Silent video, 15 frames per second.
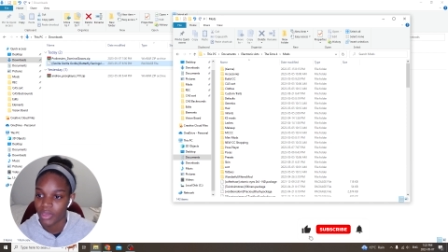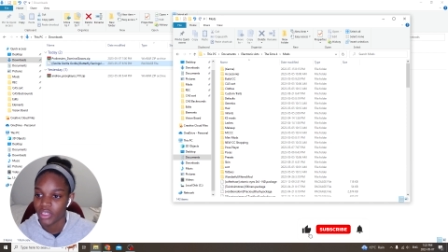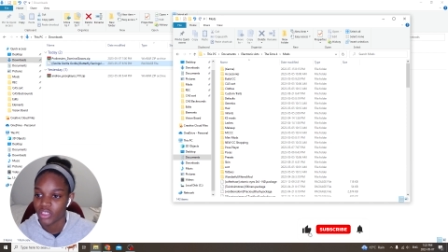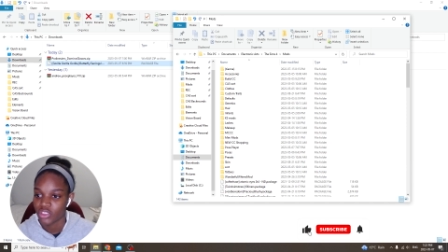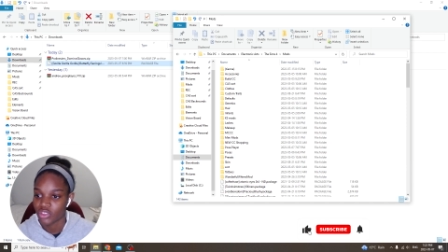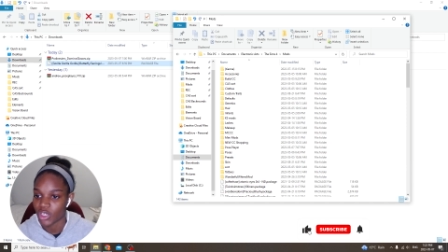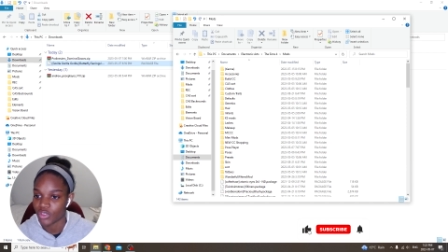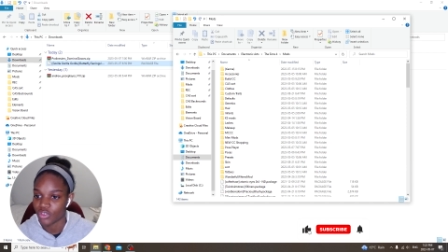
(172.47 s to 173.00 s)

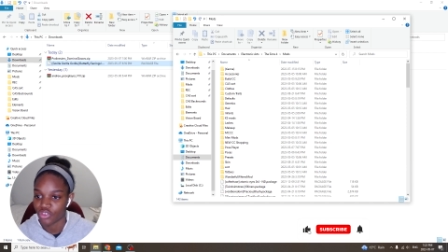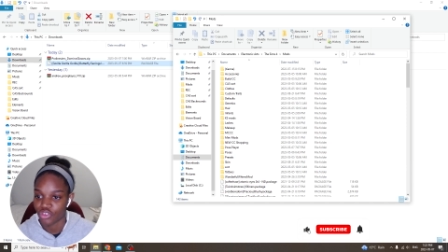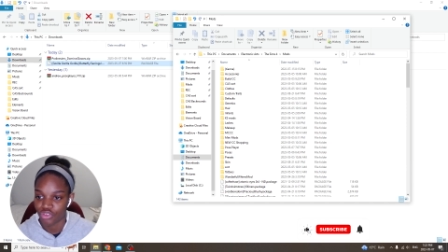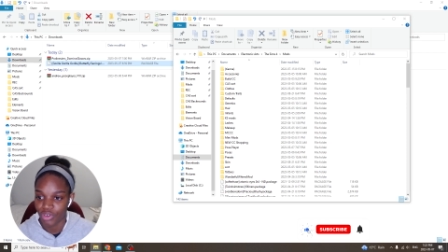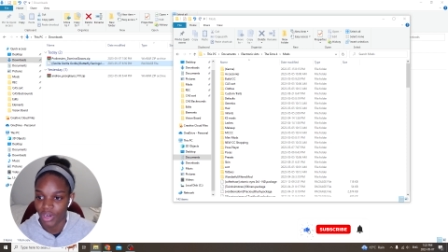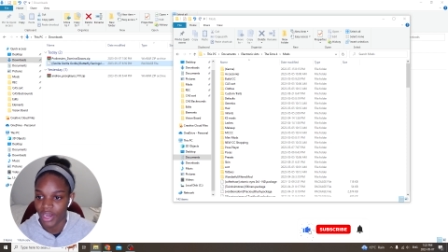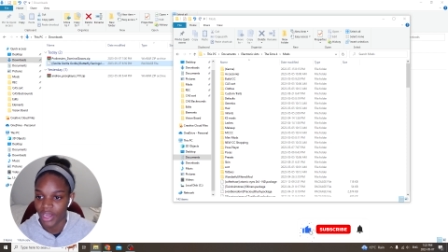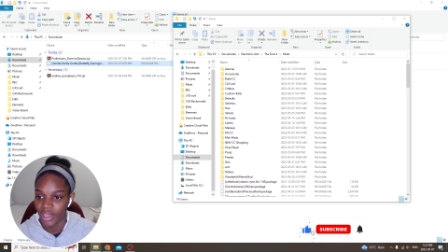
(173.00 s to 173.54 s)
So I'll just
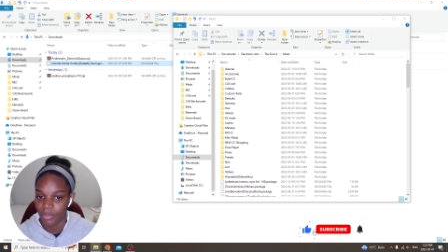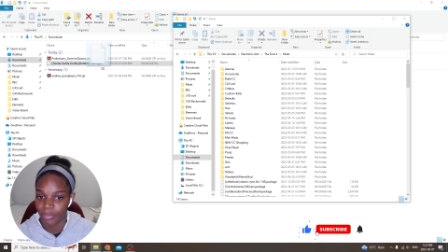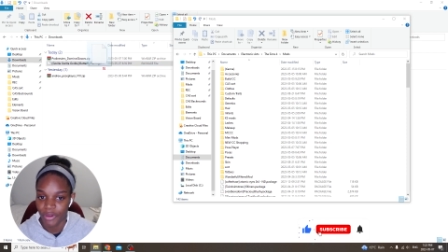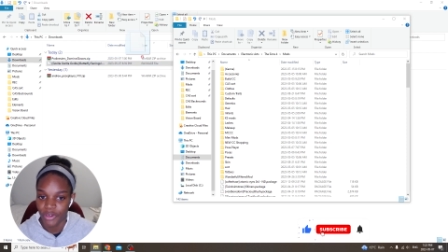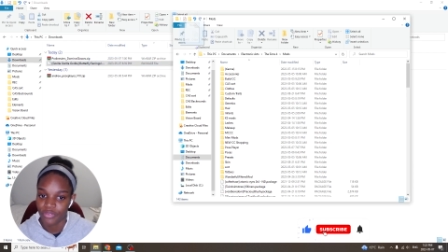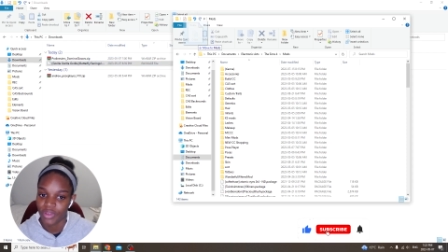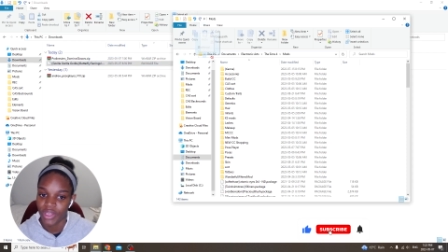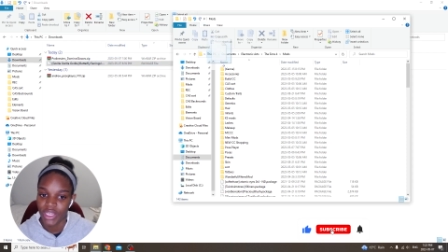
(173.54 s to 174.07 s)
drag
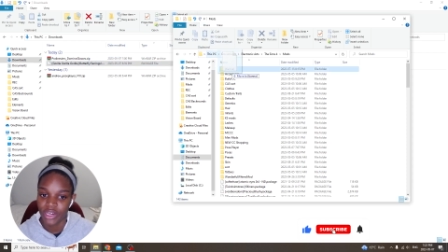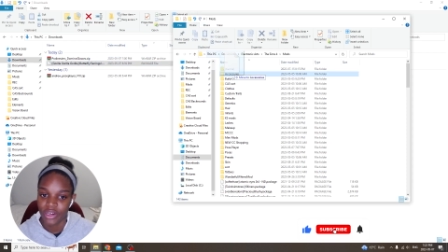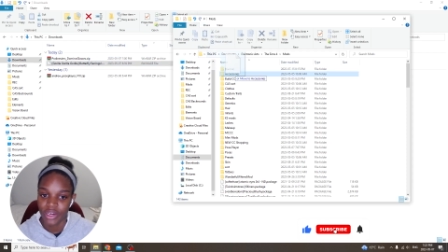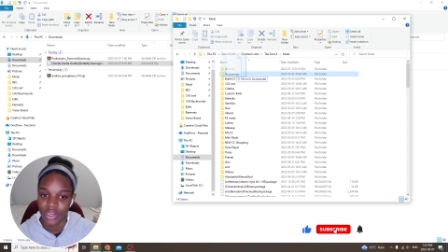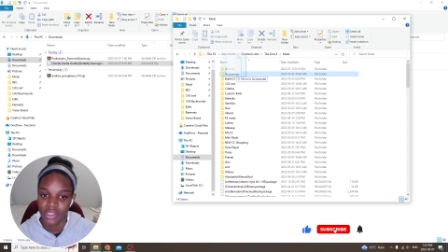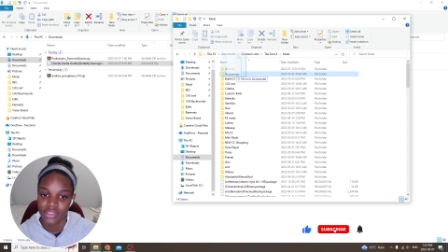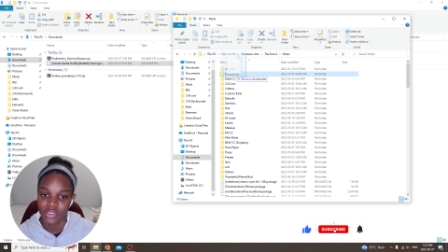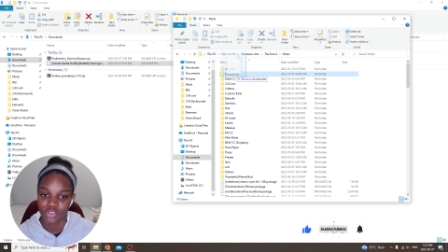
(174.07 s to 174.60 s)
butterfly
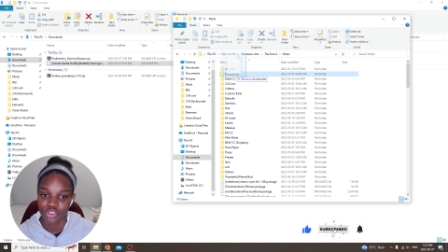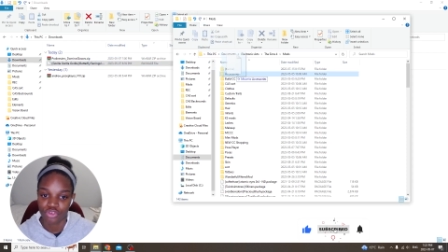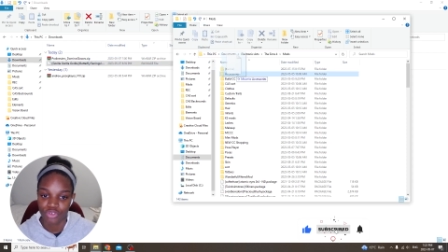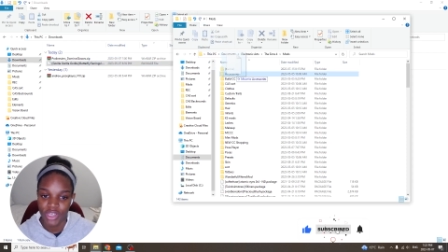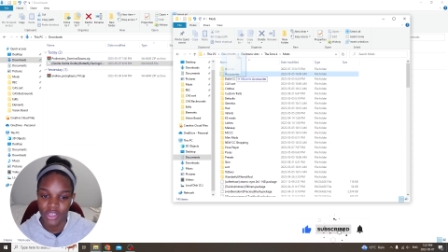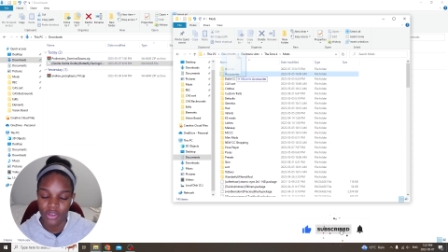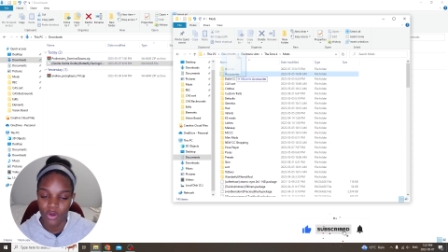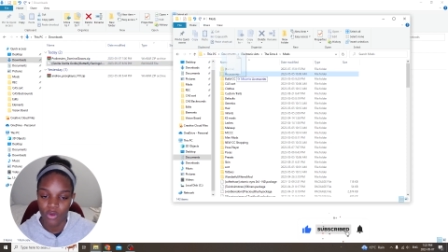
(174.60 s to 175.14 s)
earrings, I'll just drag
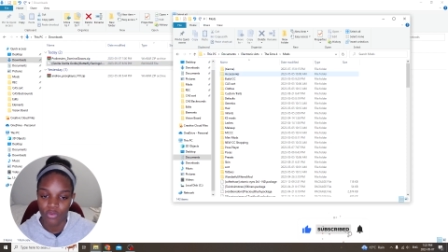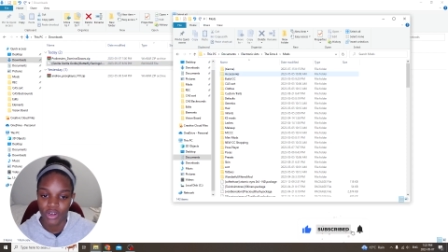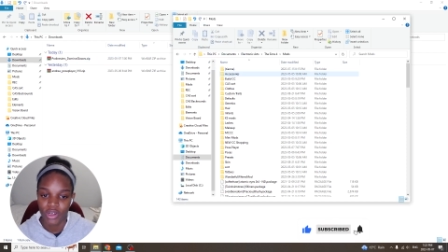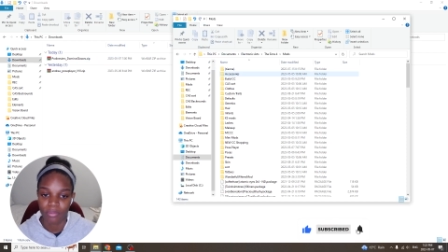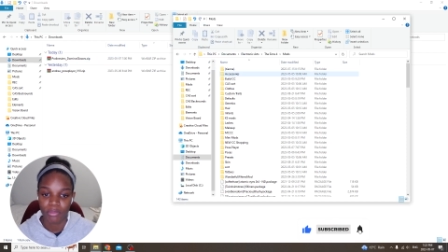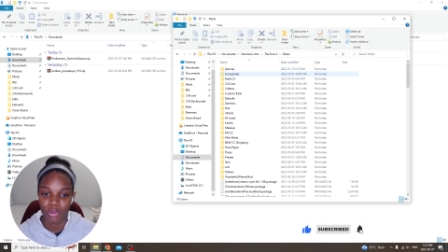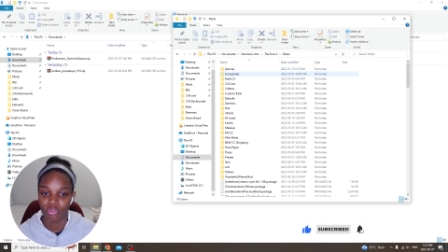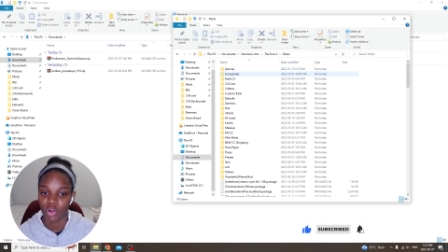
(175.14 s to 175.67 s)
it over,
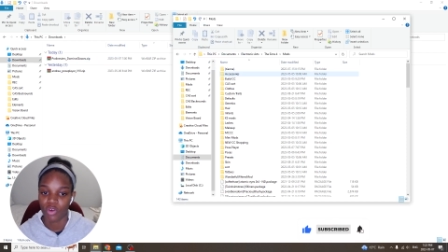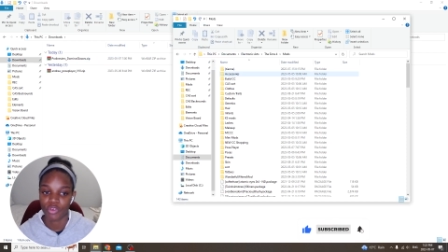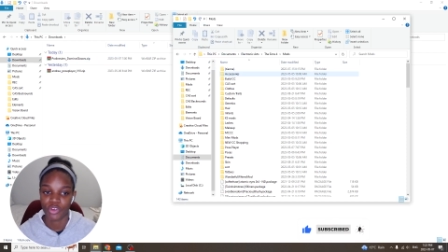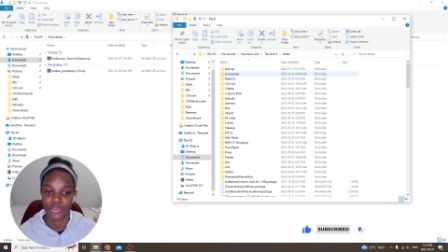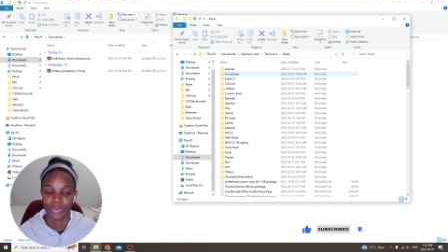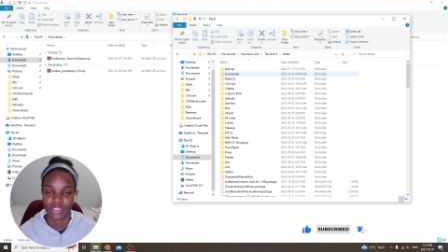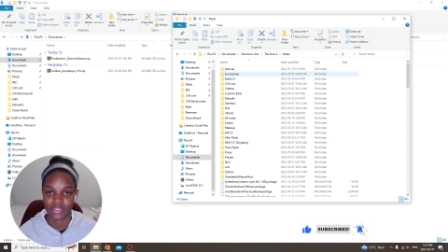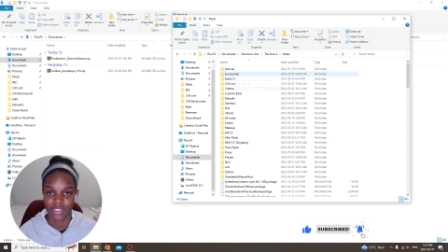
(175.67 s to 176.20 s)
move it over into
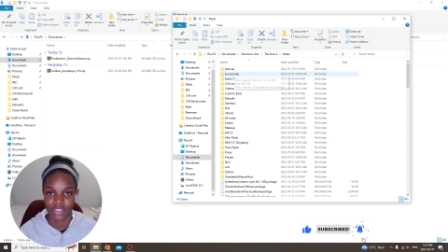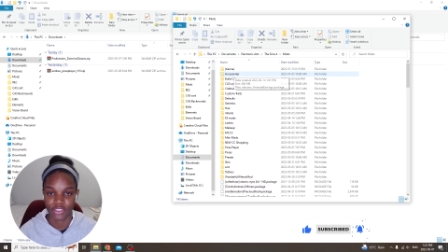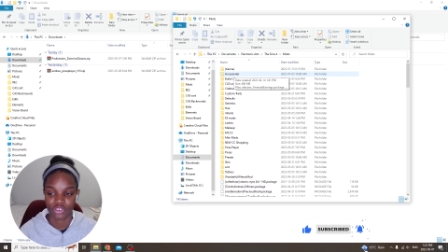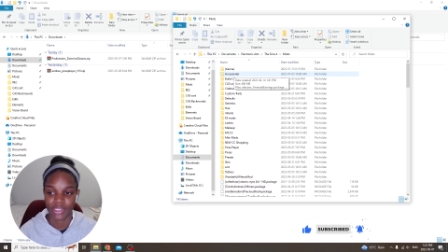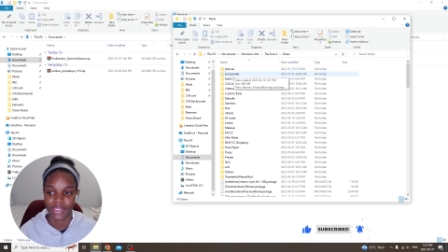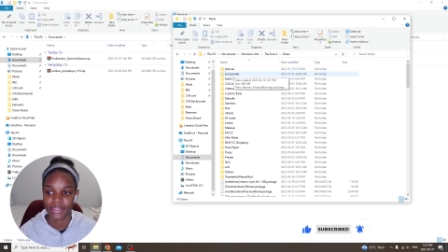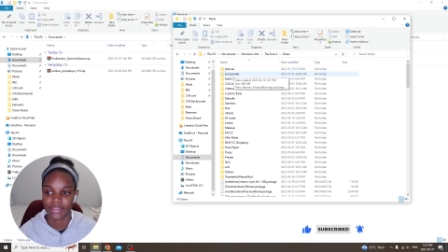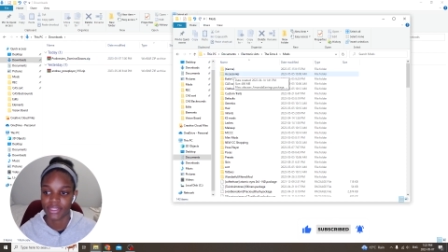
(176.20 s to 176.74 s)

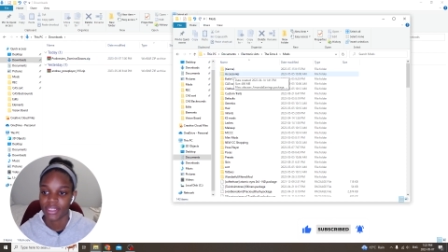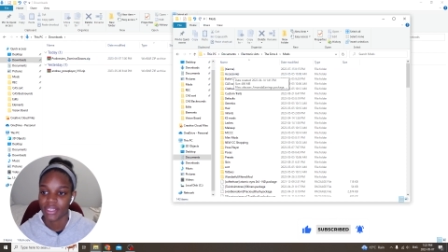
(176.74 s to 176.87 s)
accessories.